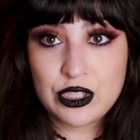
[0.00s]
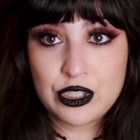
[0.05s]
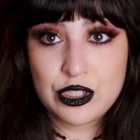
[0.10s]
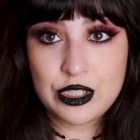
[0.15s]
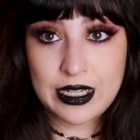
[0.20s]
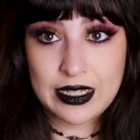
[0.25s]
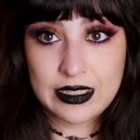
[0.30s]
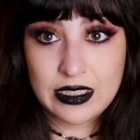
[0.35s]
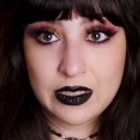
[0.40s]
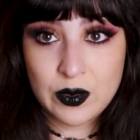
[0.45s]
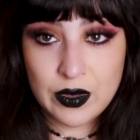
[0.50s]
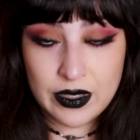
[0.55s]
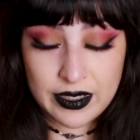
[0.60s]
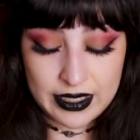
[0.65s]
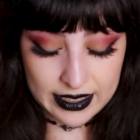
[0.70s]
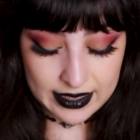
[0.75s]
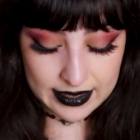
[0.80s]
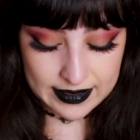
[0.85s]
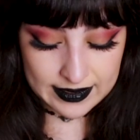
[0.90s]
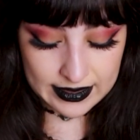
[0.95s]
in
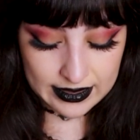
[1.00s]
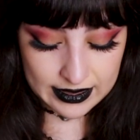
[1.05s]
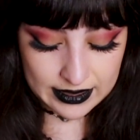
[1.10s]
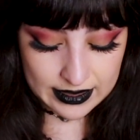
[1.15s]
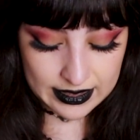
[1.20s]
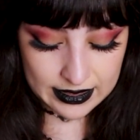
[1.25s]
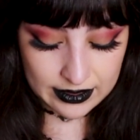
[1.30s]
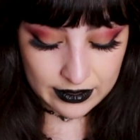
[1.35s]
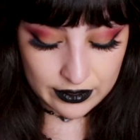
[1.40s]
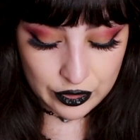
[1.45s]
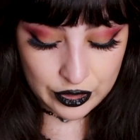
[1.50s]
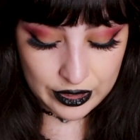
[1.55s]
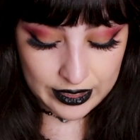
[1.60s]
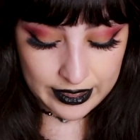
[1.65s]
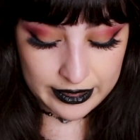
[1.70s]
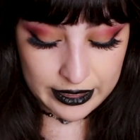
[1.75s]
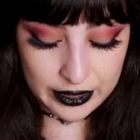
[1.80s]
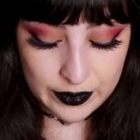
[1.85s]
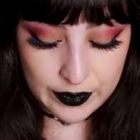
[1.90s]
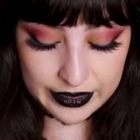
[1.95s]
January isn't until
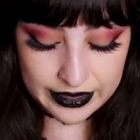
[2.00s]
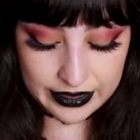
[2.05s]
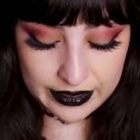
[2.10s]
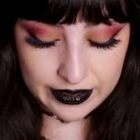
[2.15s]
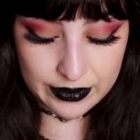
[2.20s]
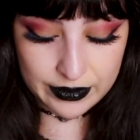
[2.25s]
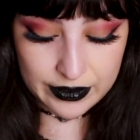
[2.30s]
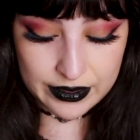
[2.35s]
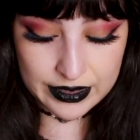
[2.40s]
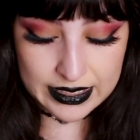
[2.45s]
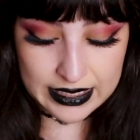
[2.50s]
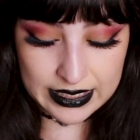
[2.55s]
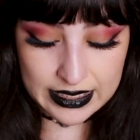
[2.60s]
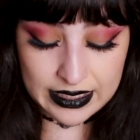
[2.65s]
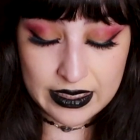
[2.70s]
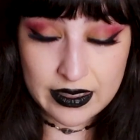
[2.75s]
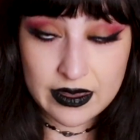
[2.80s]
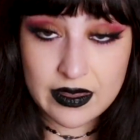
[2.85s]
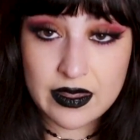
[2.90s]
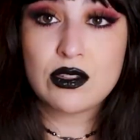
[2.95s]
January
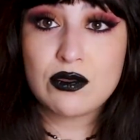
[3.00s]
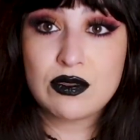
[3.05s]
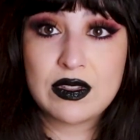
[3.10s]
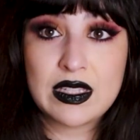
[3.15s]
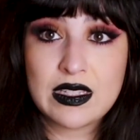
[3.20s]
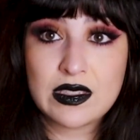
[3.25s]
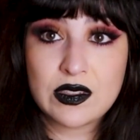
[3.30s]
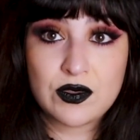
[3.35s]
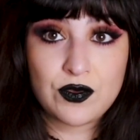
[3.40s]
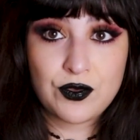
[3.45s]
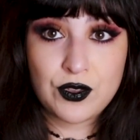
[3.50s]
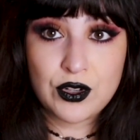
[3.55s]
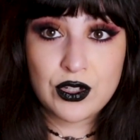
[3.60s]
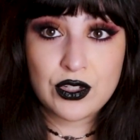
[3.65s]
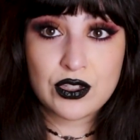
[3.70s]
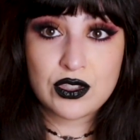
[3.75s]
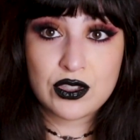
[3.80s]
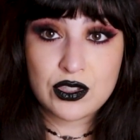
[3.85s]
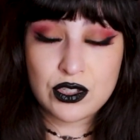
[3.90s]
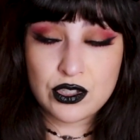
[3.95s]
13th. So these
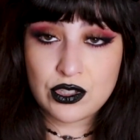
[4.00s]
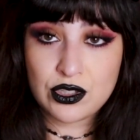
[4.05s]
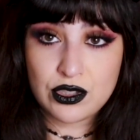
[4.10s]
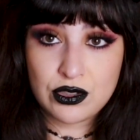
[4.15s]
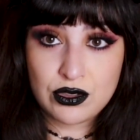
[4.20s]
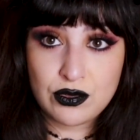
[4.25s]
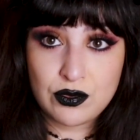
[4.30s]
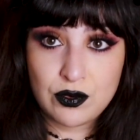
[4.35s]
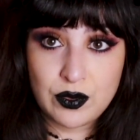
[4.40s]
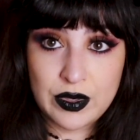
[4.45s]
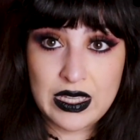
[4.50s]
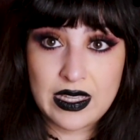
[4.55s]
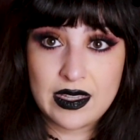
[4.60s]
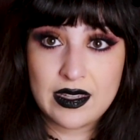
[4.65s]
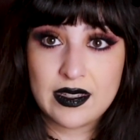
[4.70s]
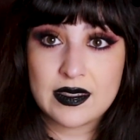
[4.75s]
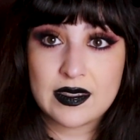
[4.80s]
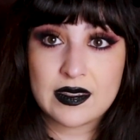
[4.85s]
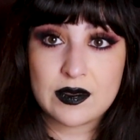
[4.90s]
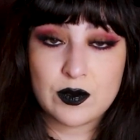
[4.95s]
first 2
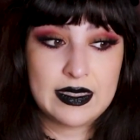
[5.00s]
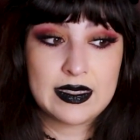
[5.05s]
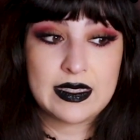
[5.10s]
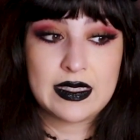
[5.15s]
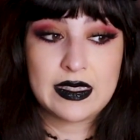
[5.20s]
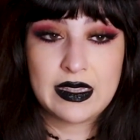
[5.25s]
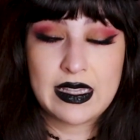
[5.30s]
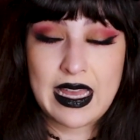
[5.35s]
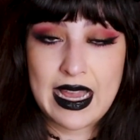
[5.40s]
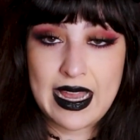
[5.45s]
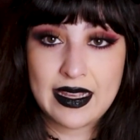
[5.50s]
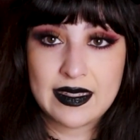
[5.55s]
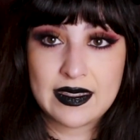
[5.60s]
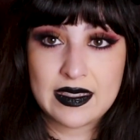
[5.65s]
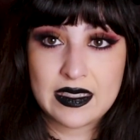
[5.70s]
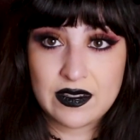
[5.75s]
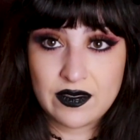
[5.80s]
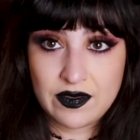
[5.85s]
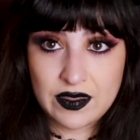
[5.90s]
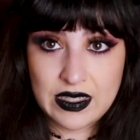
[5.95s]
weeks, these
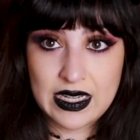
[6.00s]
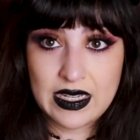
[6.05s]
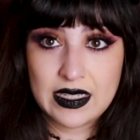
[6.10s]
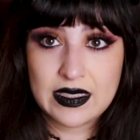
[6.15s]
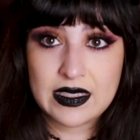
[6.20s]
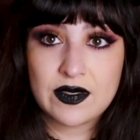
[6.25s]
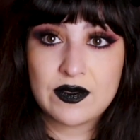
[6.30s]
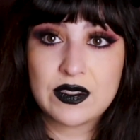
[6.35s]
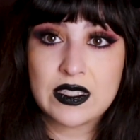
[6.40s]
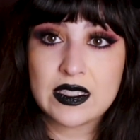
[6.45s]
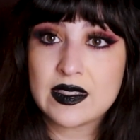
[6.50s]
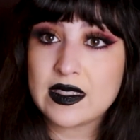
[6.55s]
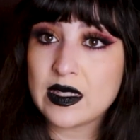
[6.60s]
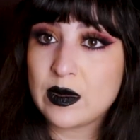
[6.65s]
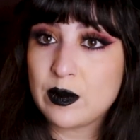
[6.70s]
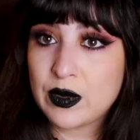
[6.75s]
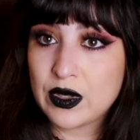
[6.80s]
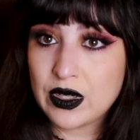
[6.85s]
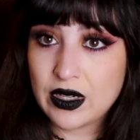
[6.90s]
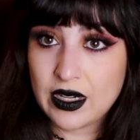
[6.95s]
last of days of
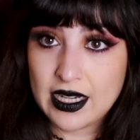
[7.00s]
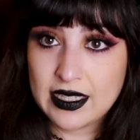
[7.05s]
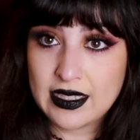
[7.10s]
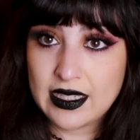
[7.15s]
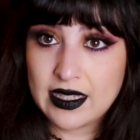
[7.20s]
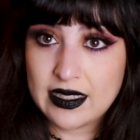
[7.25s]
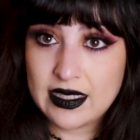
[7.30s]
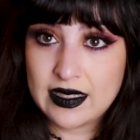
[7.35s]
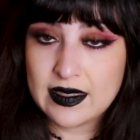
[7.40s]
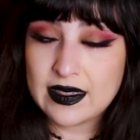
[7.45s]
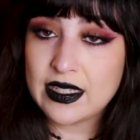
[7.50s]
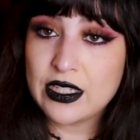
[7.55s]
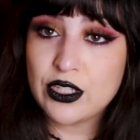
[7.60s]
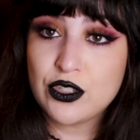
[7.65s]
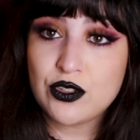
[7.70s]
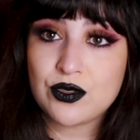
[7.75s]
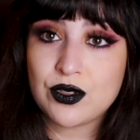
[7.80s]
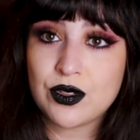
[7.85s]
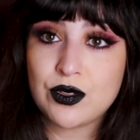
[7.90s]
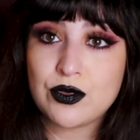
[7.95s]
December, and then these
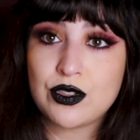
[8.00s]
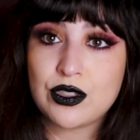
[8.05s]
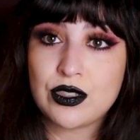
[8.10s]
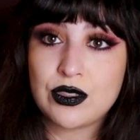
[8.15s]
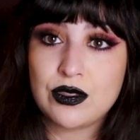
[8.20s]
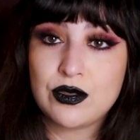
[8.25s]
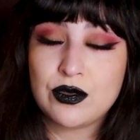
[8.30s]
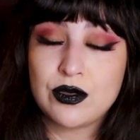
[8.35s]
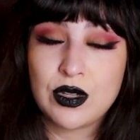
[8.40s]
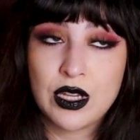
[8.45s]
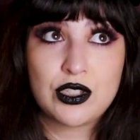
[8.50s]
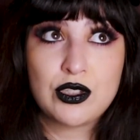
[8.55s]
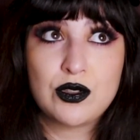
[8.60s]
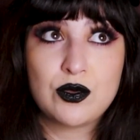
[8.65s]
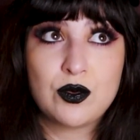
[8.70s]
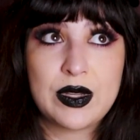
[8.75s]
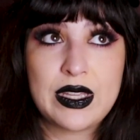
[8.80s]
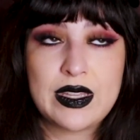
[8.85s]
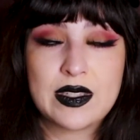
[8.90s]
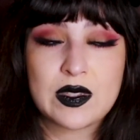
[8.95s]
intro to 2
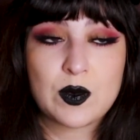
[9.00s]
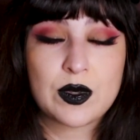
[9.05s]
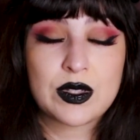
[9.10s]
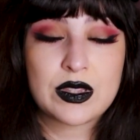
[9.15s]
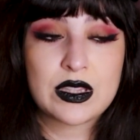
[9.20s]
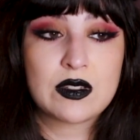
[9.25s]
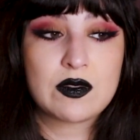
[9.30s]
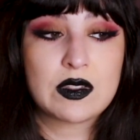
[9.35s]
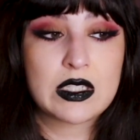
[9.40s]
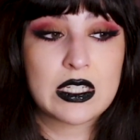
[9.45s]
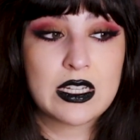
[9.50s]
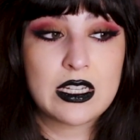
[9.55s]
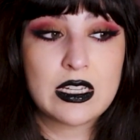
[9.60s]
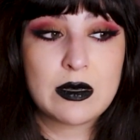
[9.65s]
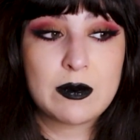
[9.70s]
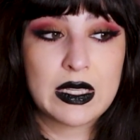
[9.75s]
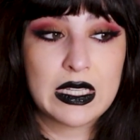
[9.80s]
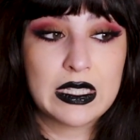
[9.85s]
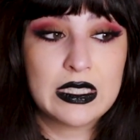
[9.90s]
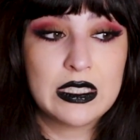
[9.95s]
weeks worth of
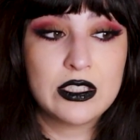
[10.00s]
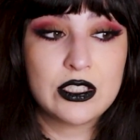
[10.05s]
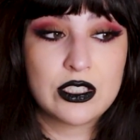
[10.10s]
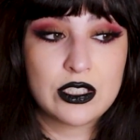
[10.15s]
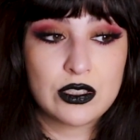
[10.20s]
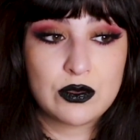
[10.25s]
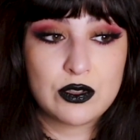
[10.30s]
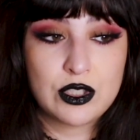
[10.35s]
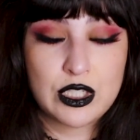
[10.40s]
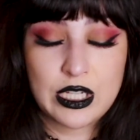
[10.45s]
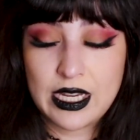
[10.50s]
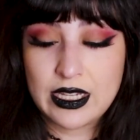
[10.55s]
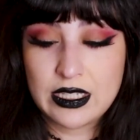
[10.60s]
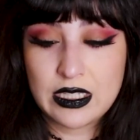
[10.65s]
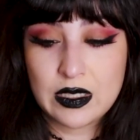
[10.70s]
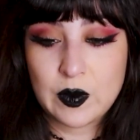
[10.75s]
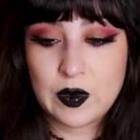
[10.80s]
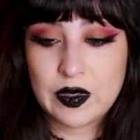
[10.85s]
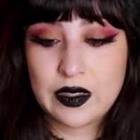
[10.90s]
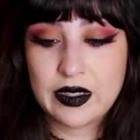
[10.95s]
time into January.
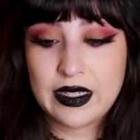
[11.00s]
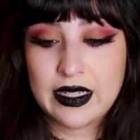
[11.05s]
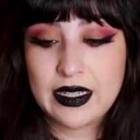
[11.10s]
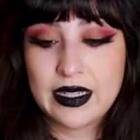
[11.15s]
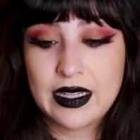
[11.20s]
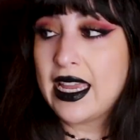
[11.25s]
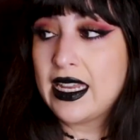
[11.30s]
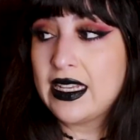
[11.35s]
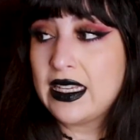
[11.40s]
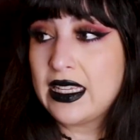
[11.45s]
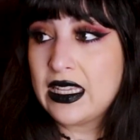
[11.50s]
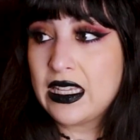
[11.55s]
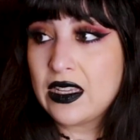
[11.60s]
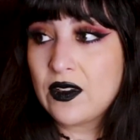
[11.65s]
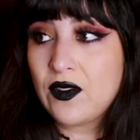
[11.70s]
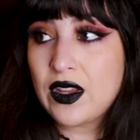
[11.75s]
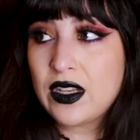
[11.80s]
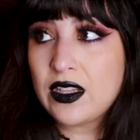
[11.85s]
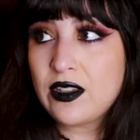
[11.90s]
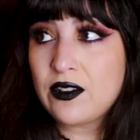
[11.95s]
And
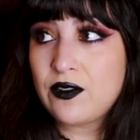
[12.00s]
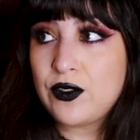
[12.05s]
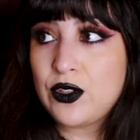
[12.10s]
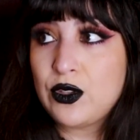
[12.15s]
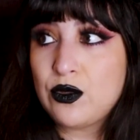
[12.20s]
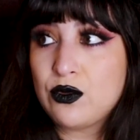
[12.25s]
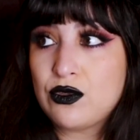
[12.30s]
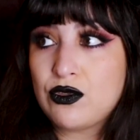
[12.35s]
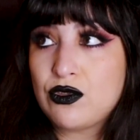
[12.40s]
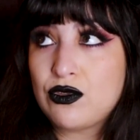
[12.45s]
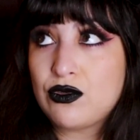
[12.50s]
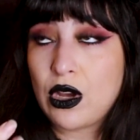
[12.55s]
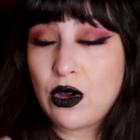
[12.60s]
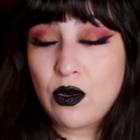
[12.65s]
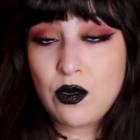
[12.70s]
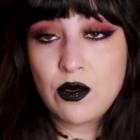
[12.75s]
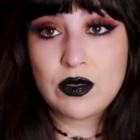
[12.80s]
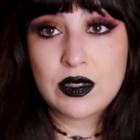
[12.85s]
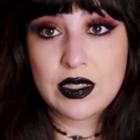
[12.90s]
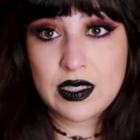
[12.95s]
even if you
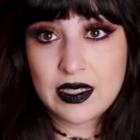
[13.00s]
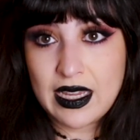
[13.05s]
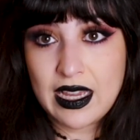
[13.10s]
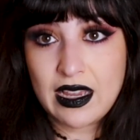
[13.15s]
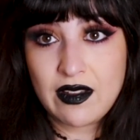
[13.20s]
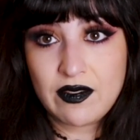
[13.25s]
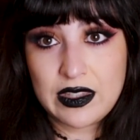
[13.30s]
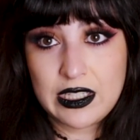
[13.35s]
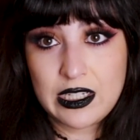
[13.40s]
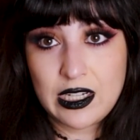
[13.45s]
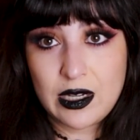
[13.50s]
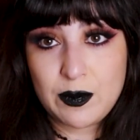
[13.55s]
don't have the